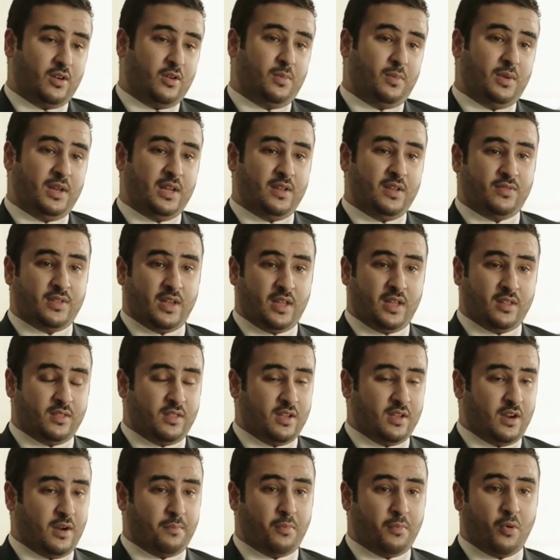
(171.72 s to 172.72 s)
We believe
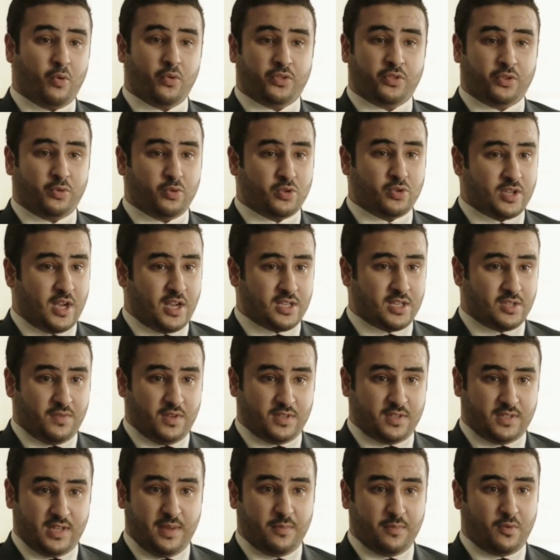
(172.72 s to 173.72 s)
that they're both two sides of
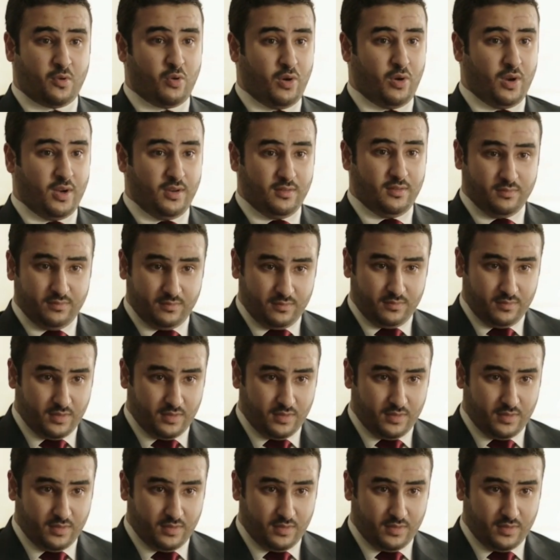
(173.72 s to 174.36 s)
the same coin.